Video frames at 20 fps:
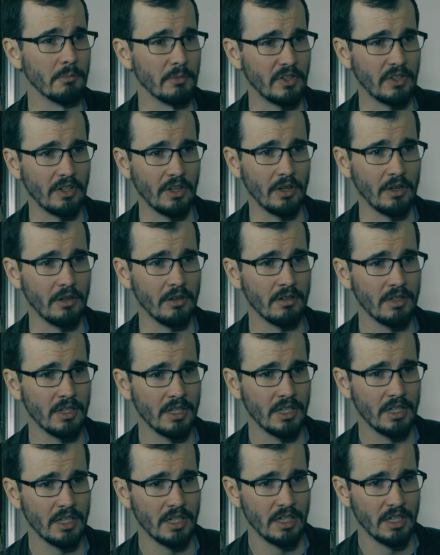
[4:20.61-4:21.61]
So
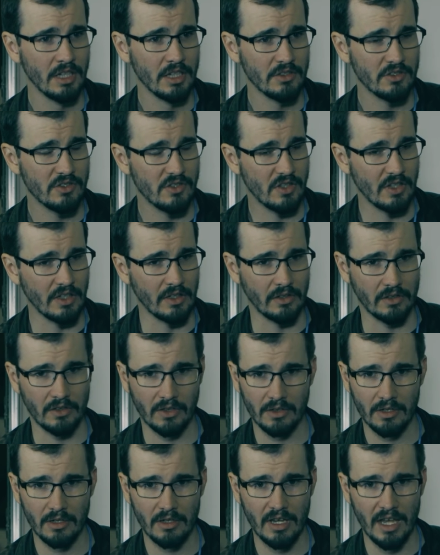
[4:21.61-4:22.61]

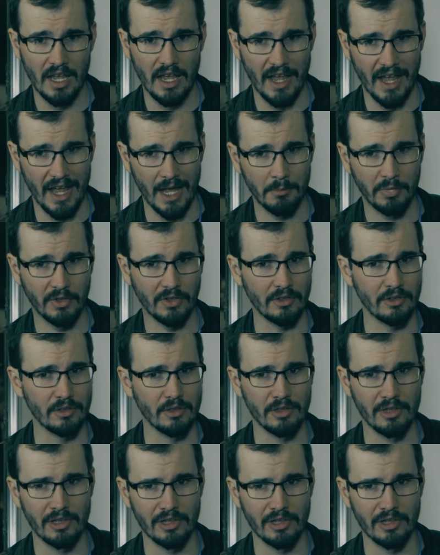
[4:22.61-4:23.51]
just absolute